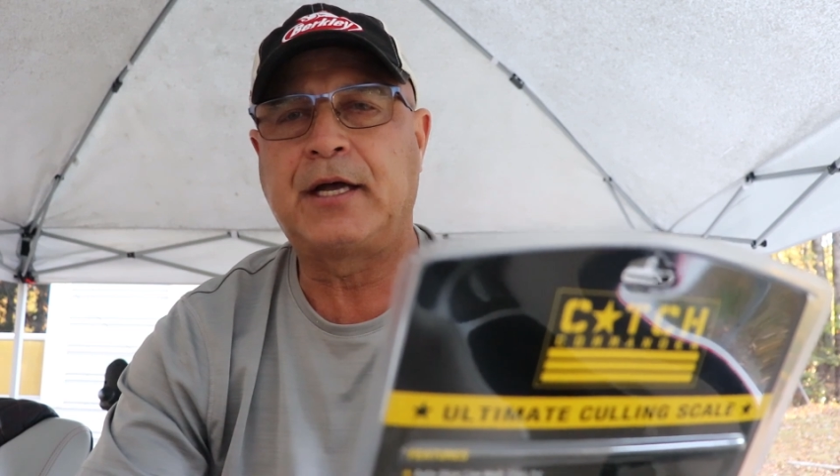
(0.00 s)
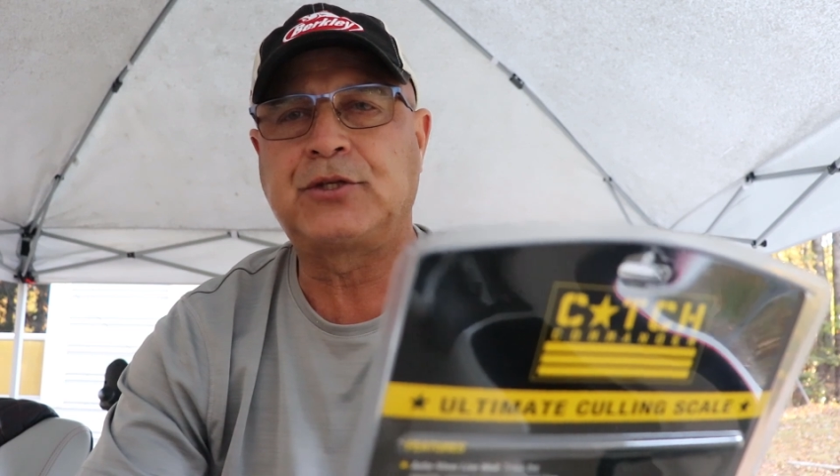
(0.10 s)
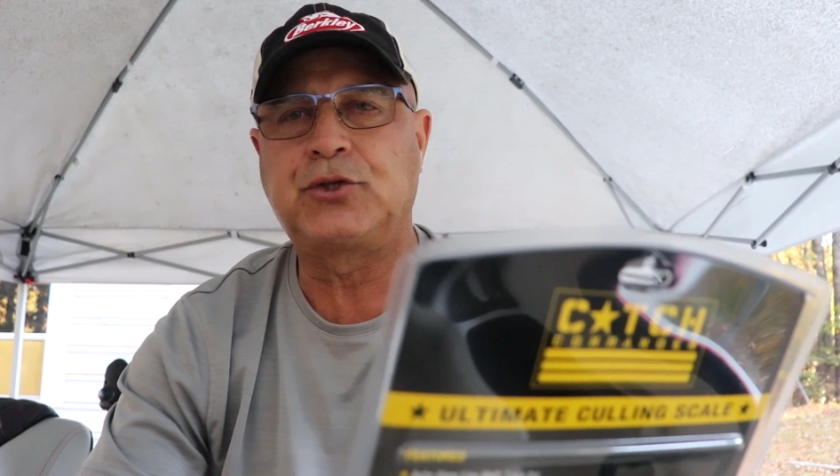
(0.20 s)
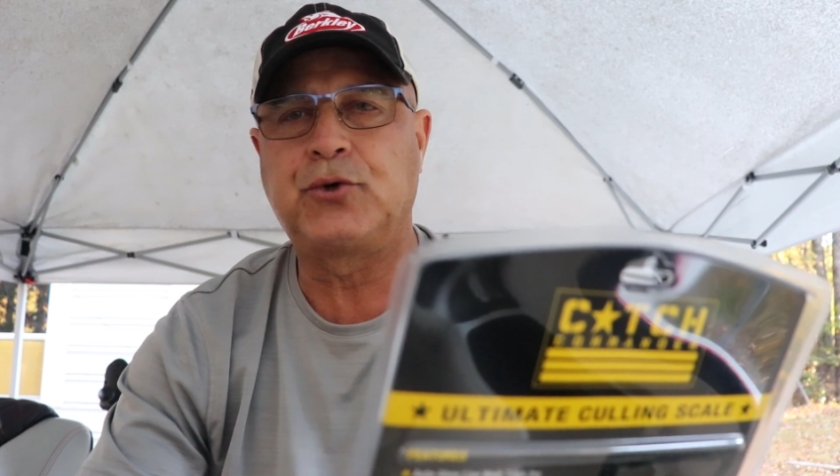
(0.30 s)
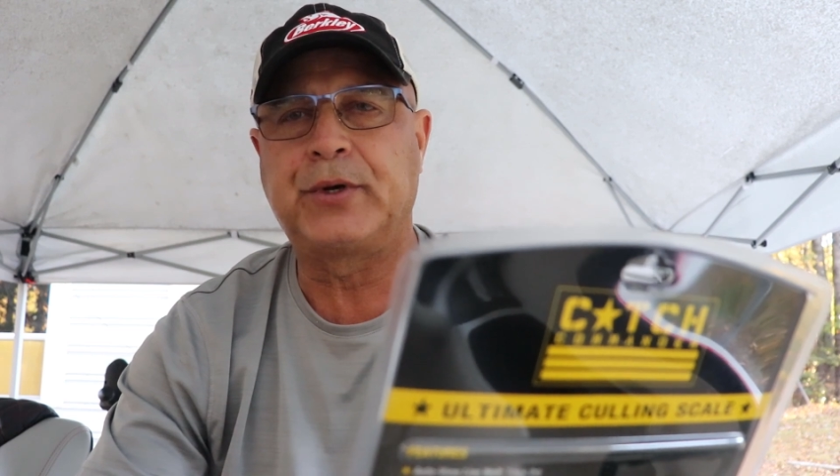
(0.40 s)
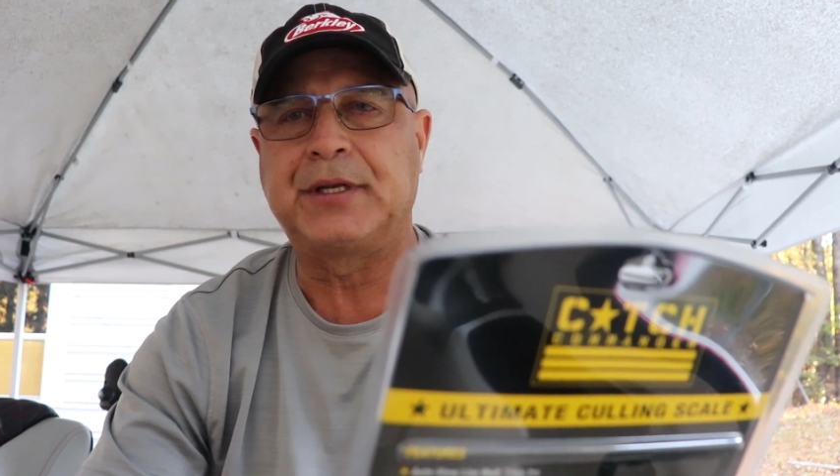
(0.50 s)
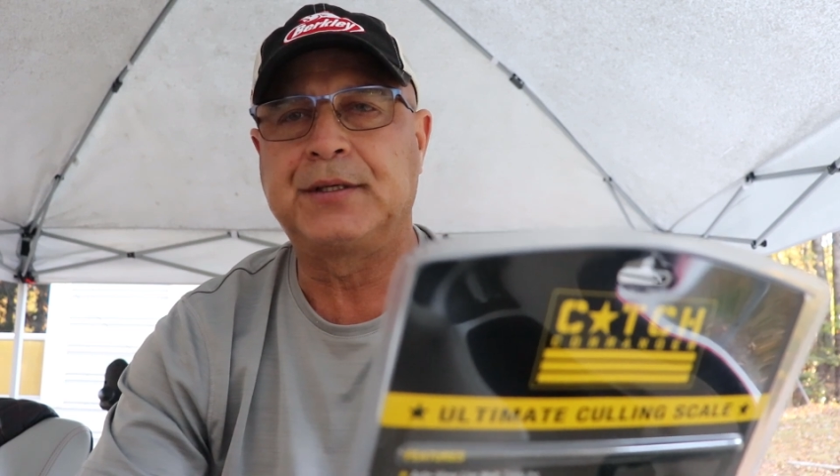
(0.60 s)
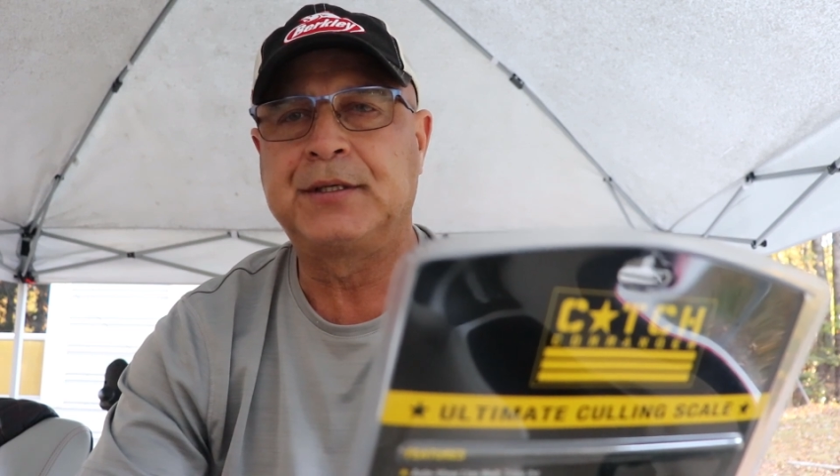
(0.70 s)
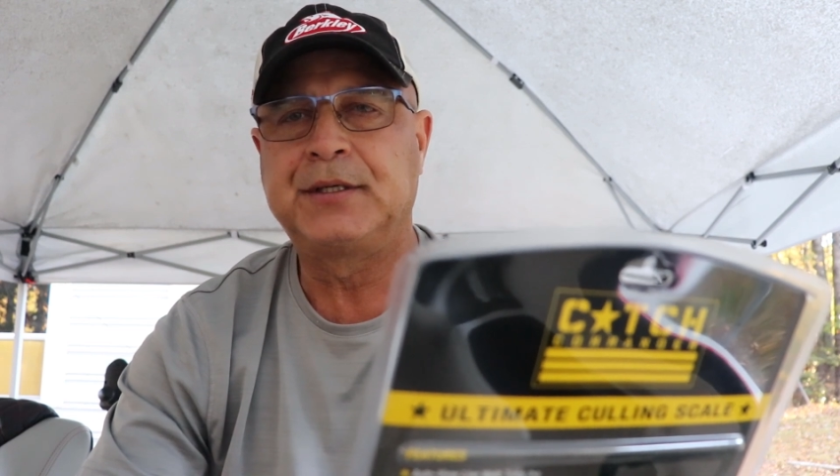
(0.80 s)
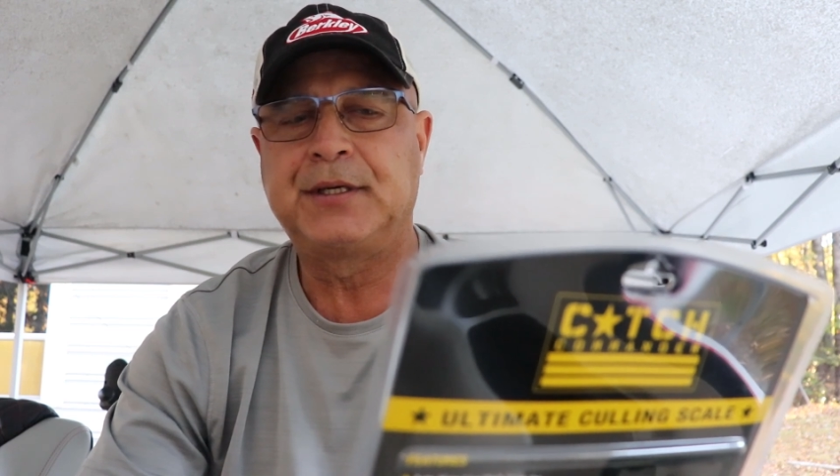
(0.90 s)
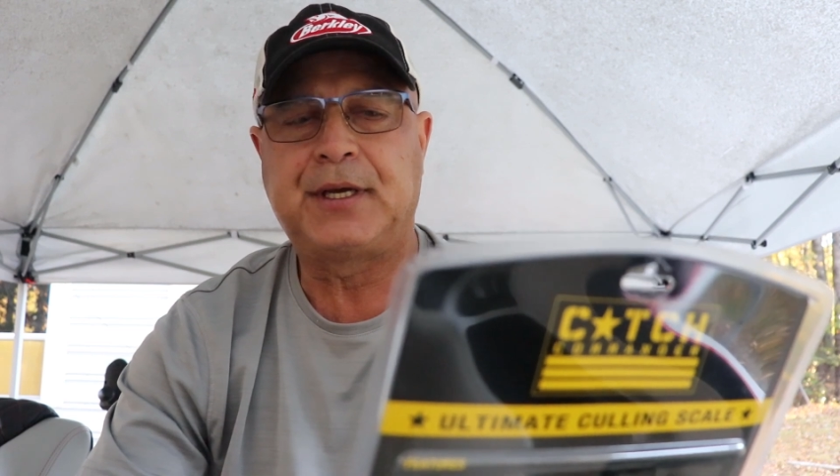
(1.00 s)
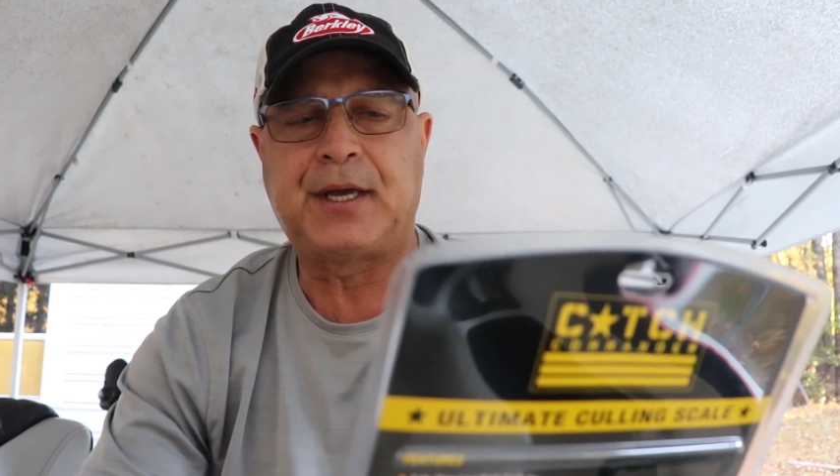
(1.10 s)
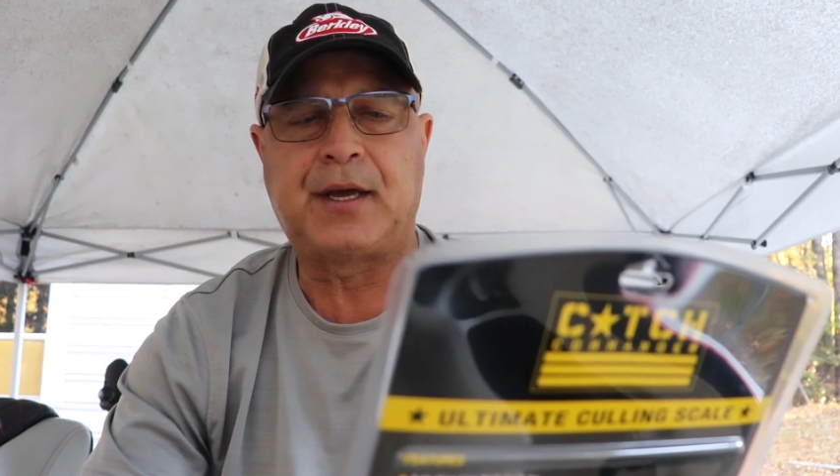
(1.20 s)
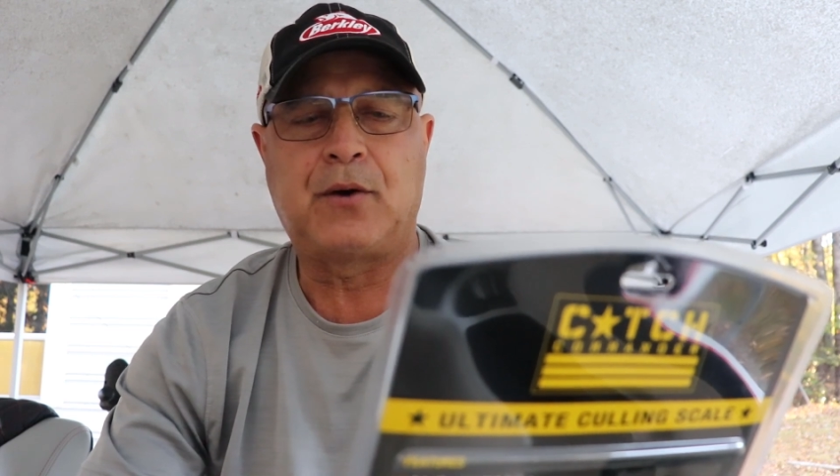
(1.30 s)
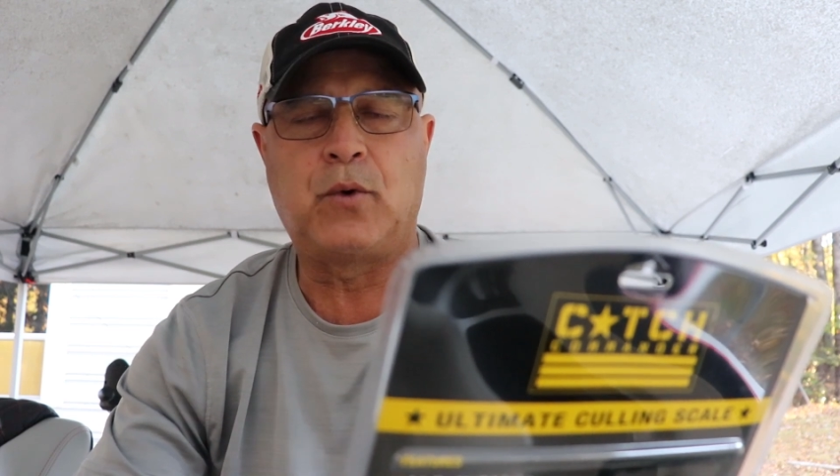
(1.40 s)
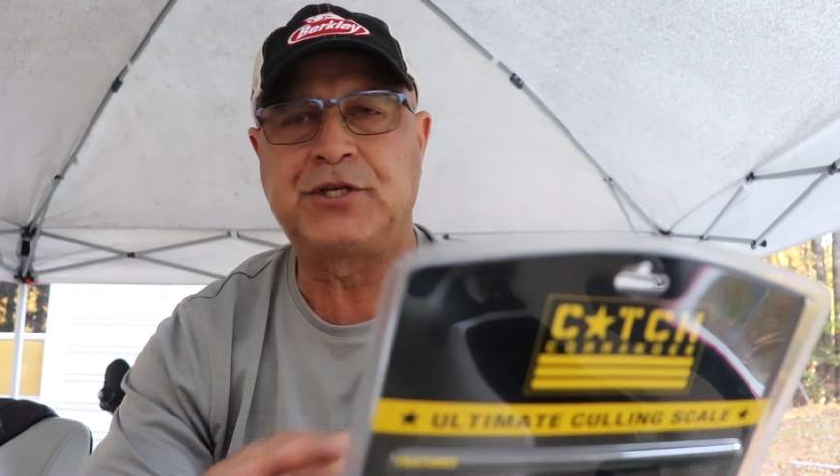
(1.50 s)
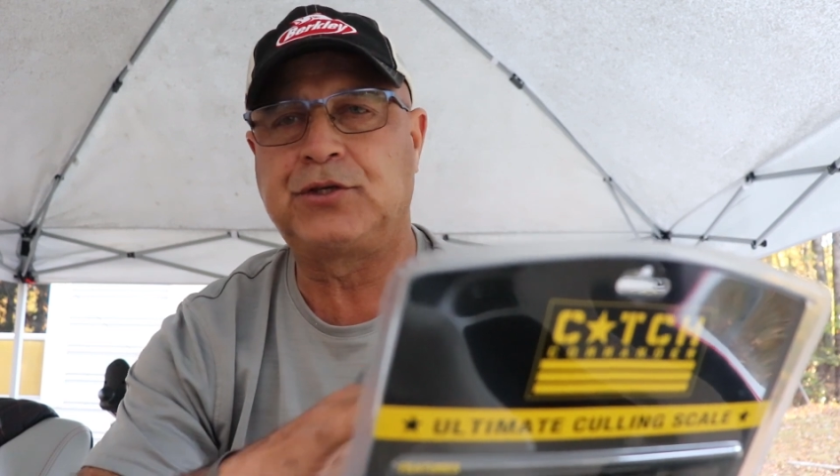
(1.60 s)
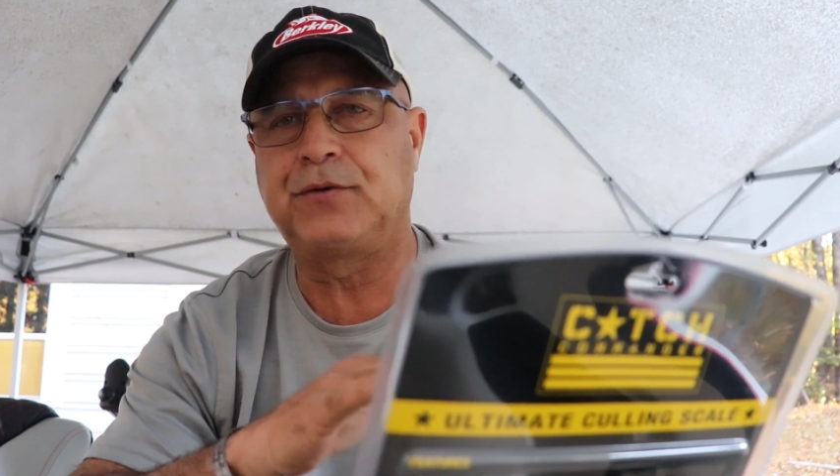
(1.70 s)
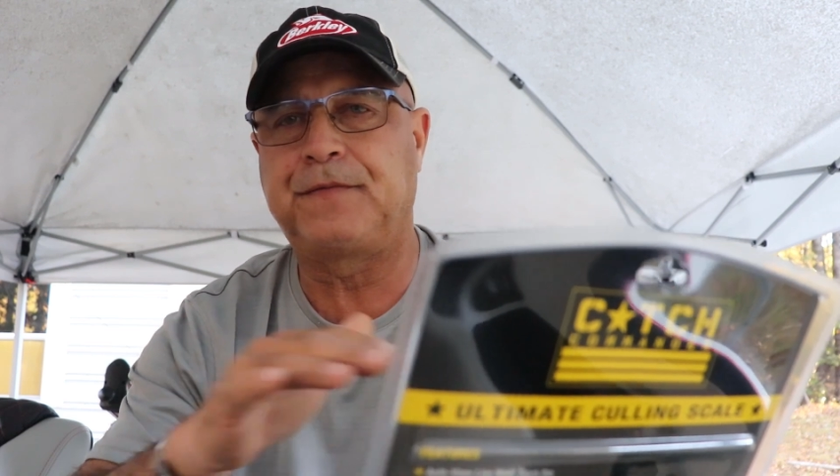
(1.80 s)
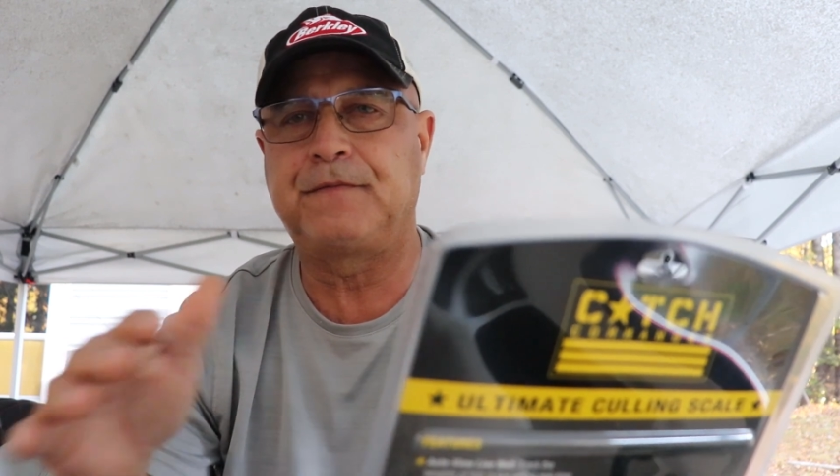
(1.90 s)
to do it.
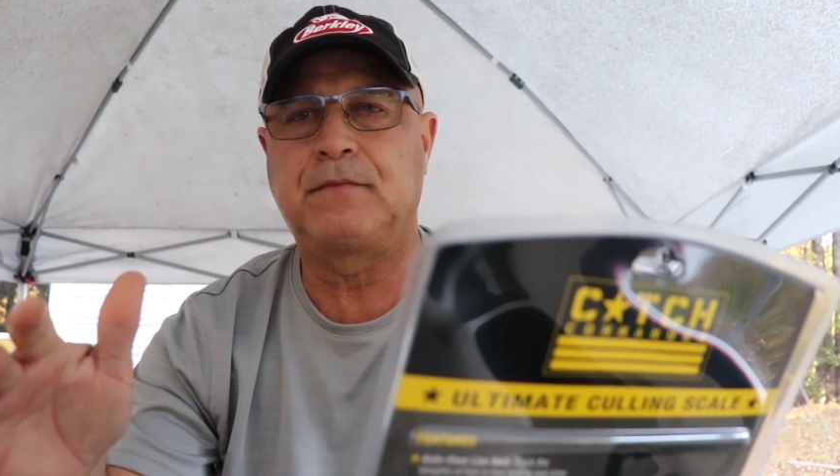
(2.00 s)
Once you